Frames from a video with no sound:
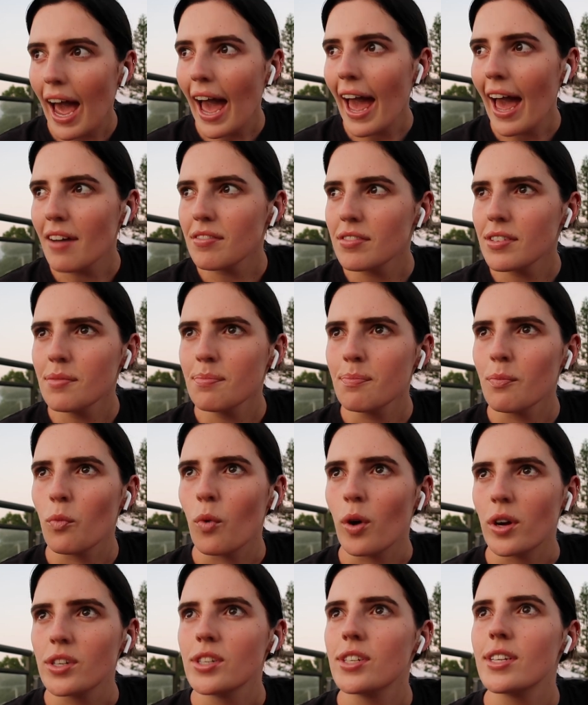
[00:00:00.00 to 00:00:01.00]
I haven't
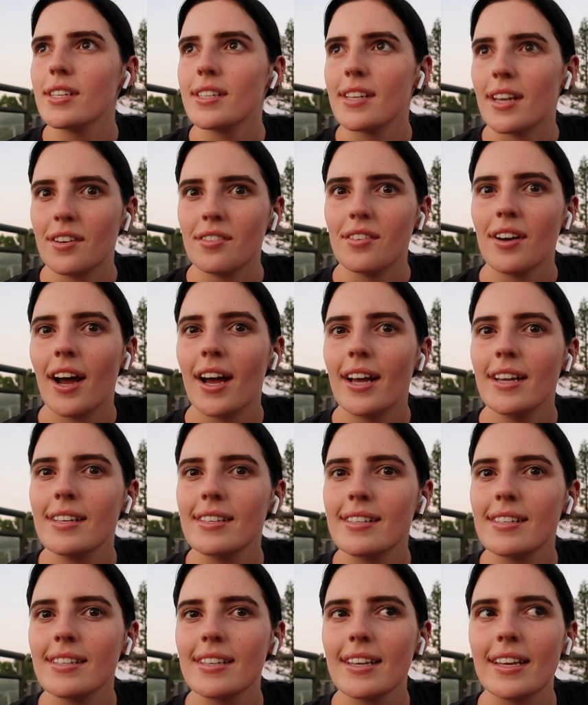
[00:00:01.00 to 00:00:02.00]
watched a sunrise